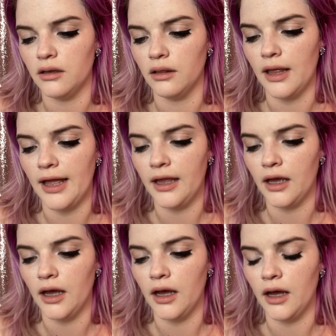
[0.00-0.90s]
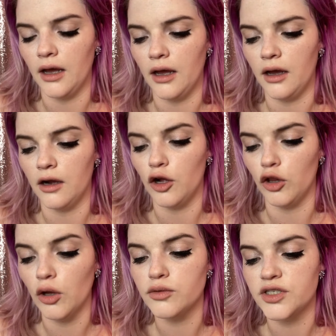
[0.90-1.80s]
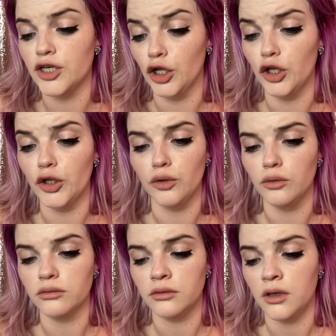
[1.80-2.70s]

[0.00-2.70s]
like close to glue.